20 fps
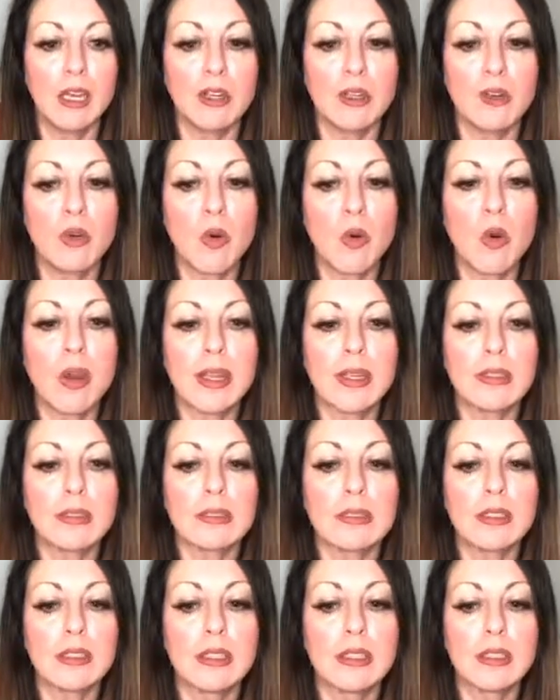
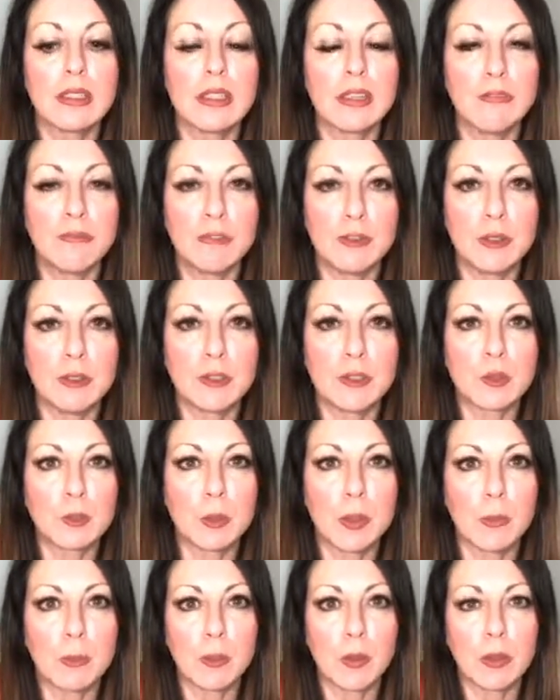Noise confuses
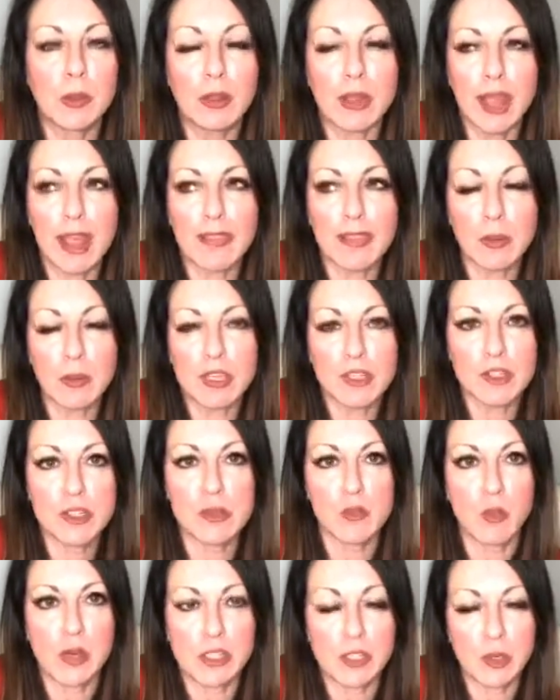people, and then we
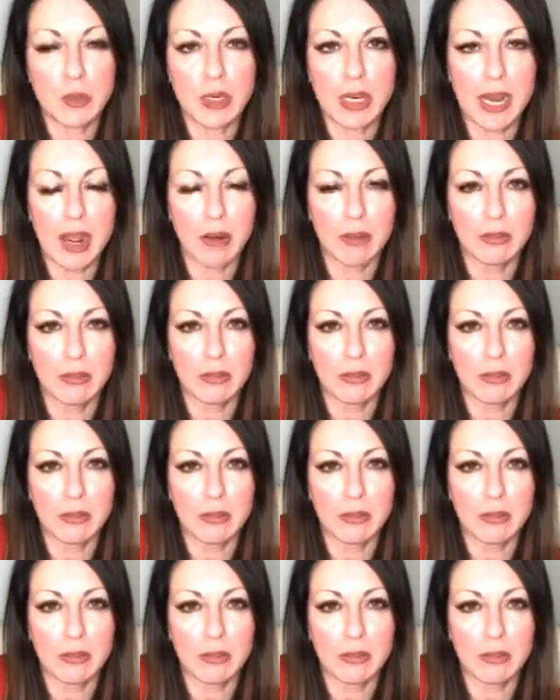tune it out.